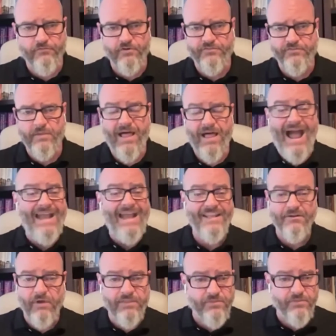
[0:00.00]
So, for example,
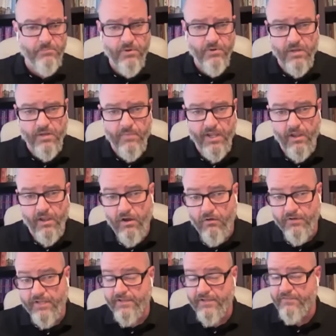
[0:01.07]
I didn't write the book on
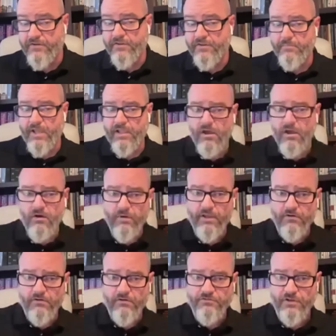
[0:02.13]
my own, and neither did my
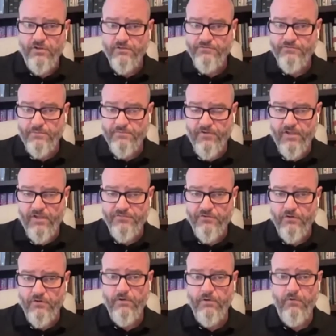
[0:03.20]
co editor, James
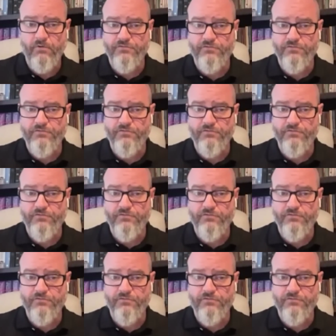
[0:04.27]
Fazio.